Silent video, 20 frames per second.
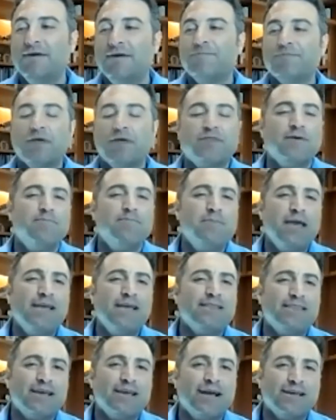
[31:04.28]
The
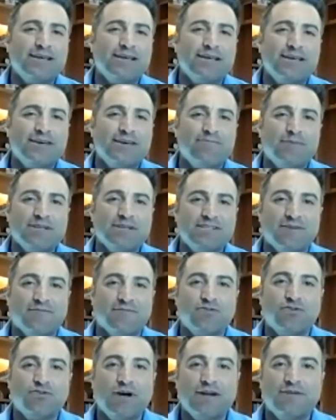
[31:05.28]
main thing I can give myself
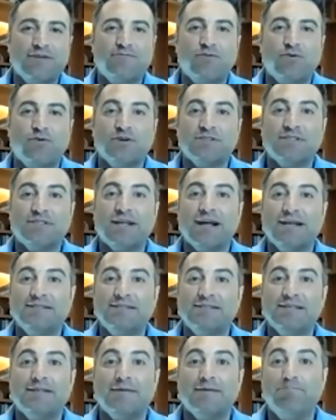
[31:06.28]
credit for is that I
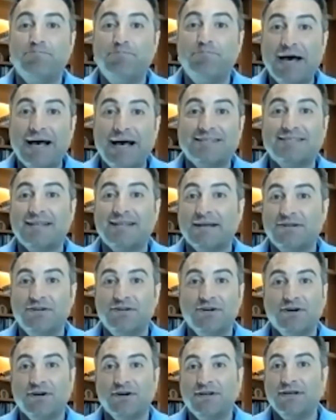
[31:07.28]
did the best I
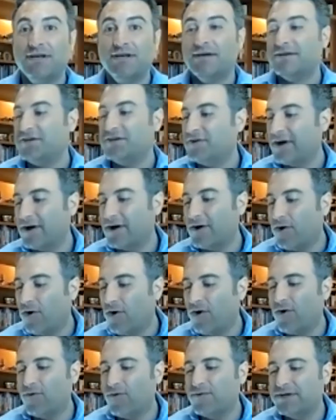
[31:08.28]
could. I
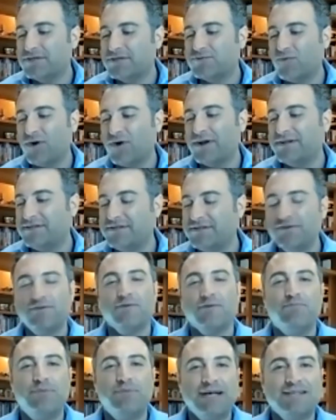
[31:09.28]
always wanted to do the
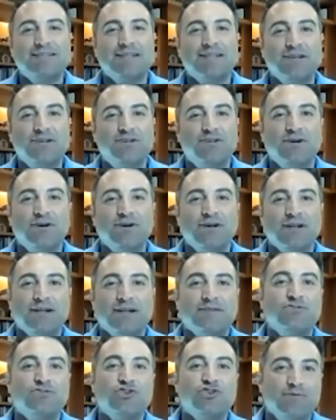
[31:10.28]
best I could
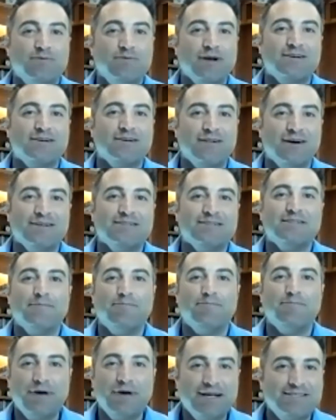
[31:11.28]
and treat my clients the
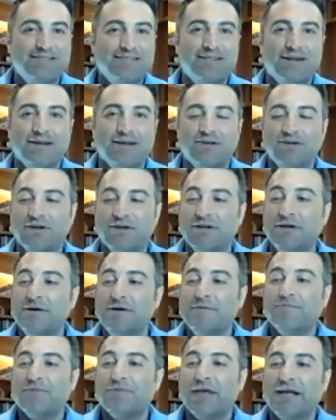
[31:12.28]
best that I could.
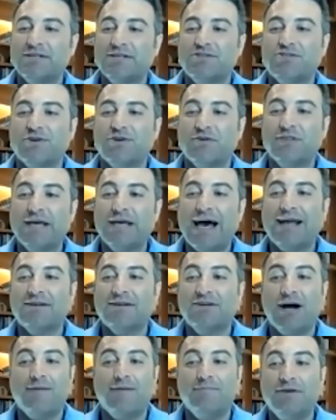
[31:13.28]
And so that
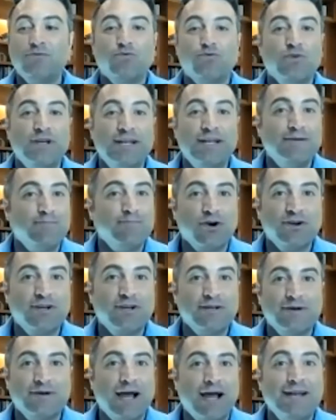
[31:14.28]
got me reading
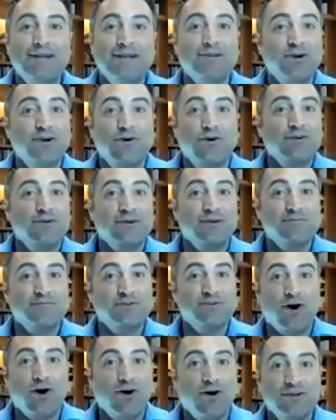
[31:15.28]
marketing. I didn't go to
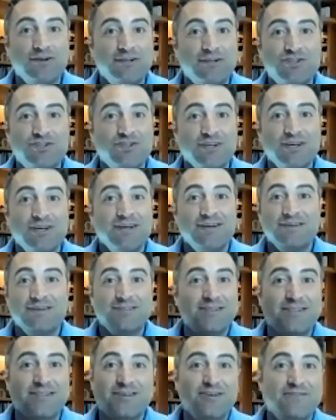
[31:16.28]
college,
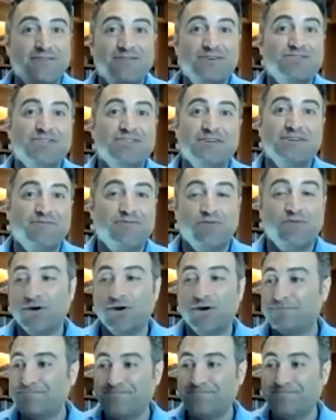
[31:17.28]
to the university for